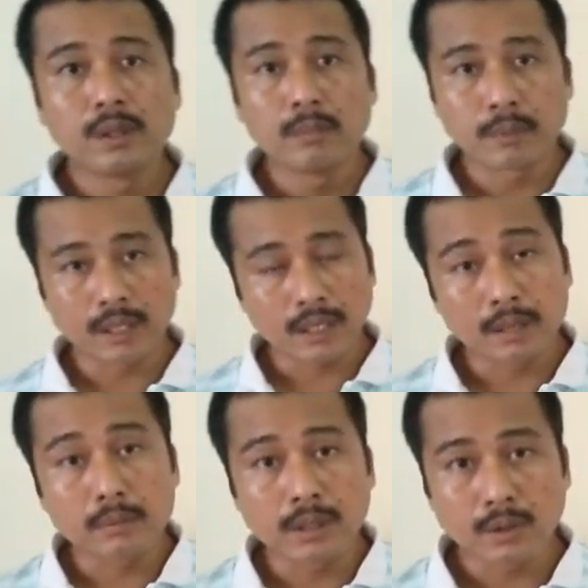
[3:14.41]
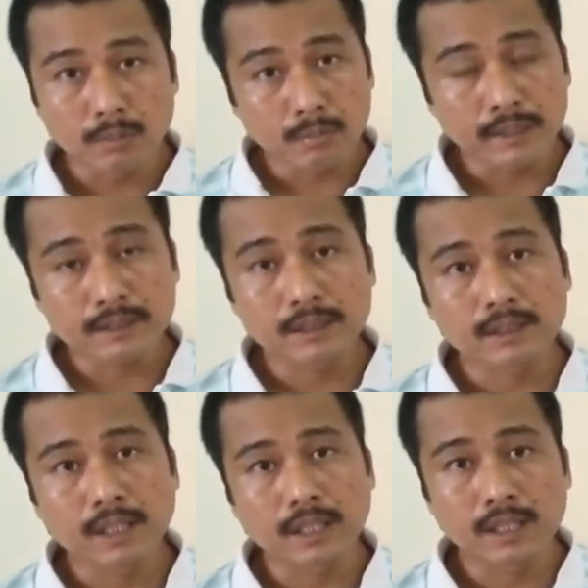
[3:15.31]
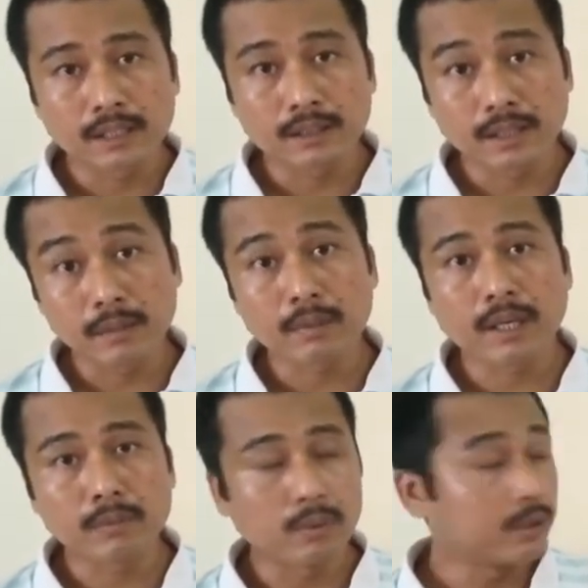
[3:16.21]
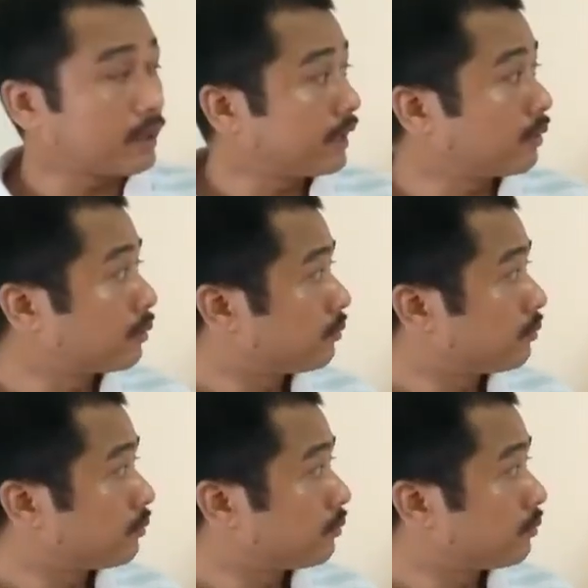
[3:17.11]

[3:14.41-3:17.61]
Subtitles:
metal carbonyl complexes, and at the same time we will try to